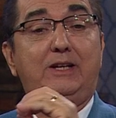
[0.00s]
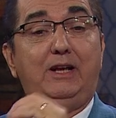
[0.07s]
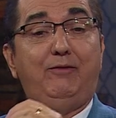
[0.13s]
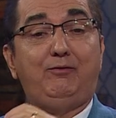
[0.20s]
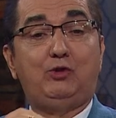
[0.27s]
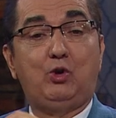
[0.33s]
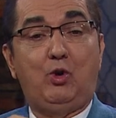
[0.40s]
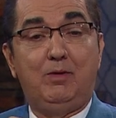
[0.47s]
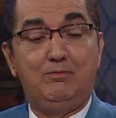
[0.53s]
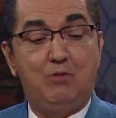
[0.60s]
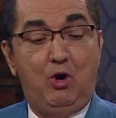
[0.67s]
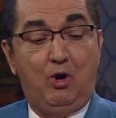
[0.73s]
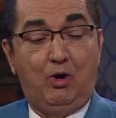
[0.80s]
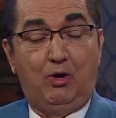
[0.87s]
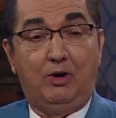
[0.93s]
gift or
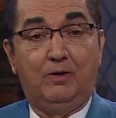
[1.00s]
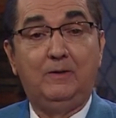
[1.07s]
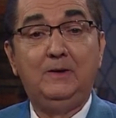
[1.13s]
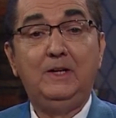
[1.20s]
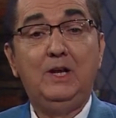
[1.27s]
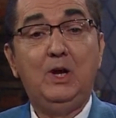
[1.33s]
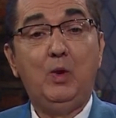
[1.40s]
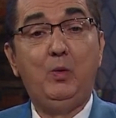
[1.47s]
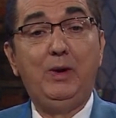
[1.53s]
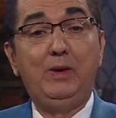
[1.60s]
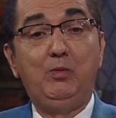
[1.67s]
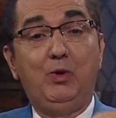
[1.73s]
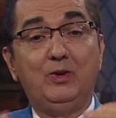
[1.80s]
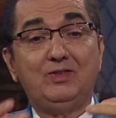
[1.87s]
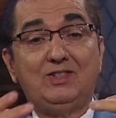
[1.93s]
more, we
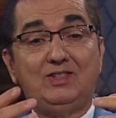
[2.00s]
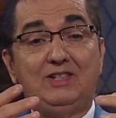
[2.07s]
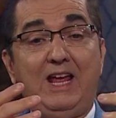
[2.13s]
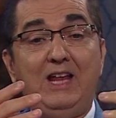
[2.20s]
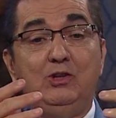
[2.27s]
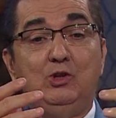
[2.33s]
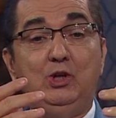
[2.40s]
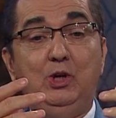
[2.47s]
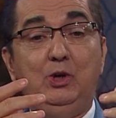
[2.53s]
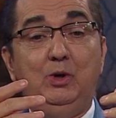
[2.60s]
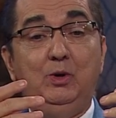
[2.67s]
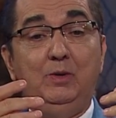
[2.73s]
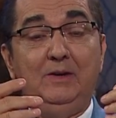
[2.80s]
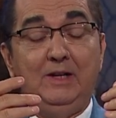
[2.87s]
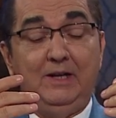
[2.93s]
will send
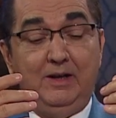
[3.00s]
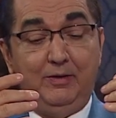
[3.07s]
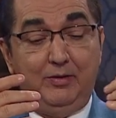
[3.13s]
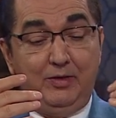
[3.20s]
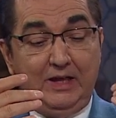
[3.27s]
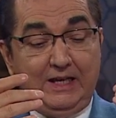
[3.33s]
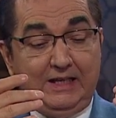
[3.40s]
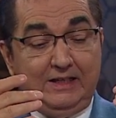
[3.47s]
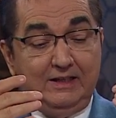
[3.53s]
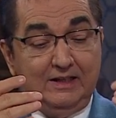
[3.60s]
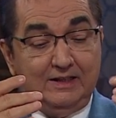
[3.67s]
you the